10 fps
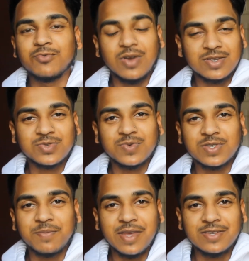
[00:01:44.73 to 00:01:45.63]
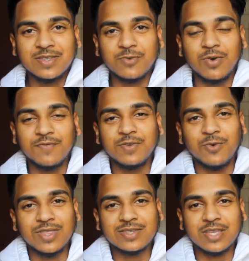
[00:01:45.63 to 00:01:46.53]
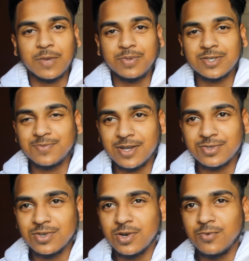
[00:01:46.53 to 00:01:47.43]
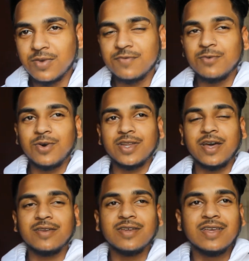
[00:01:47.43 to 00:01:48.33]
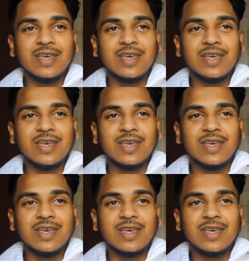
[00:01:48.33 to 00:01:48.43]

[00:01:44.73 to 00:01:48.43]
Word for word: Rust was amazing, 1v1, that's the epic spot to go 1v1 at.